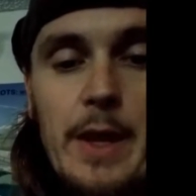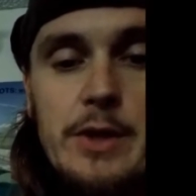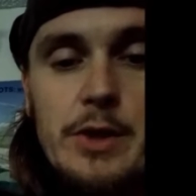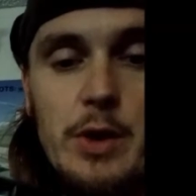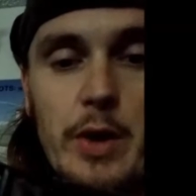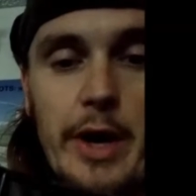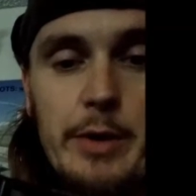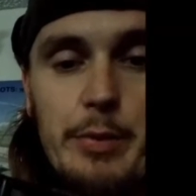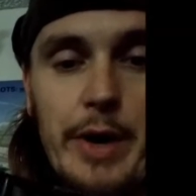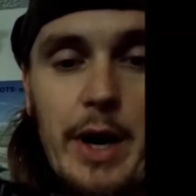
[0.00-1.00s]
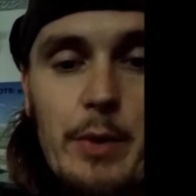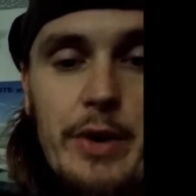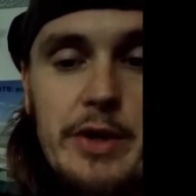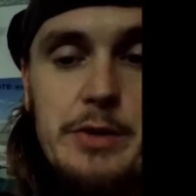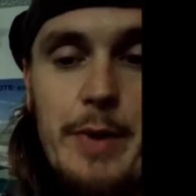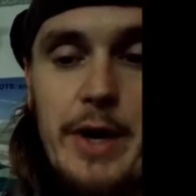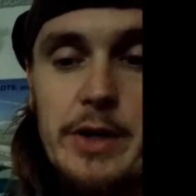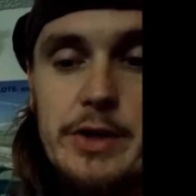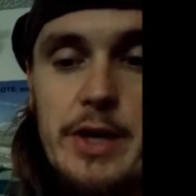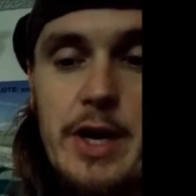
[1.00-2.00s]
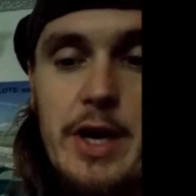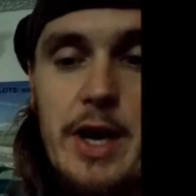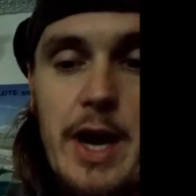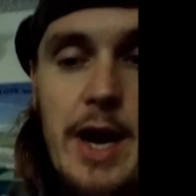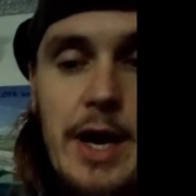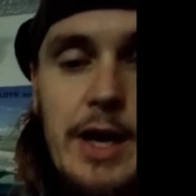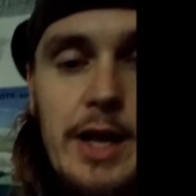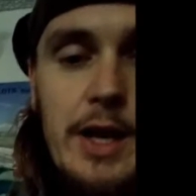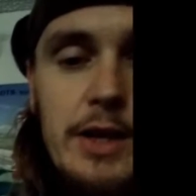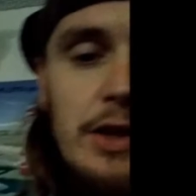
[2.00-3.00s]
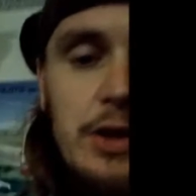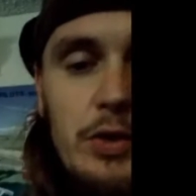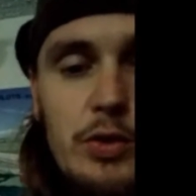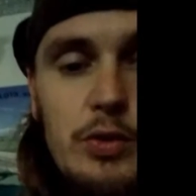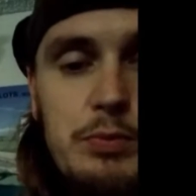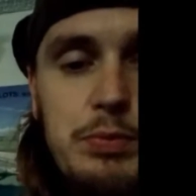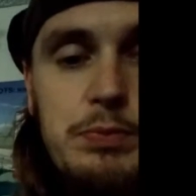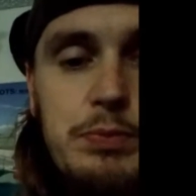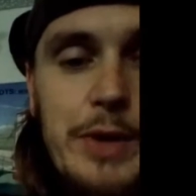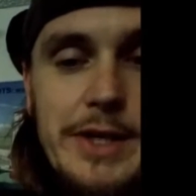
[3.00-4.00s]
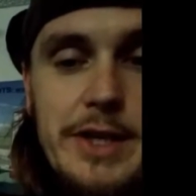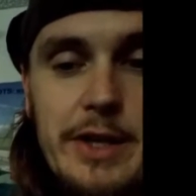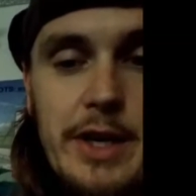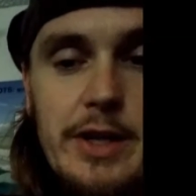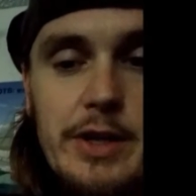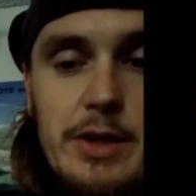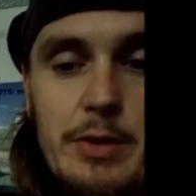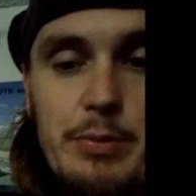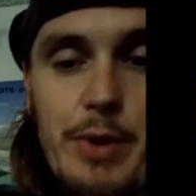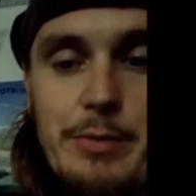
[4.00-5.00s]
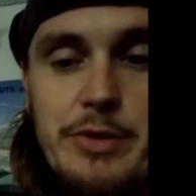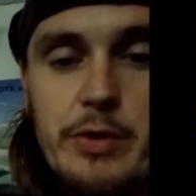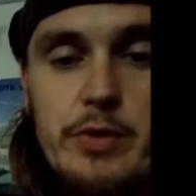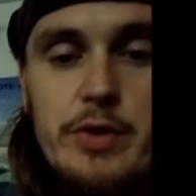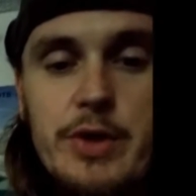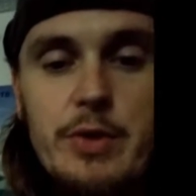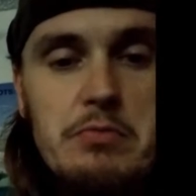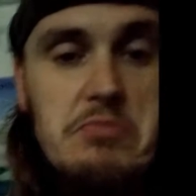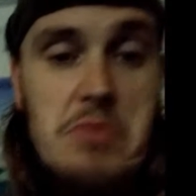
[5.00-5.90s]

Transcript: So I had to break out one of the spares, and the little plastic thing that the prop screws to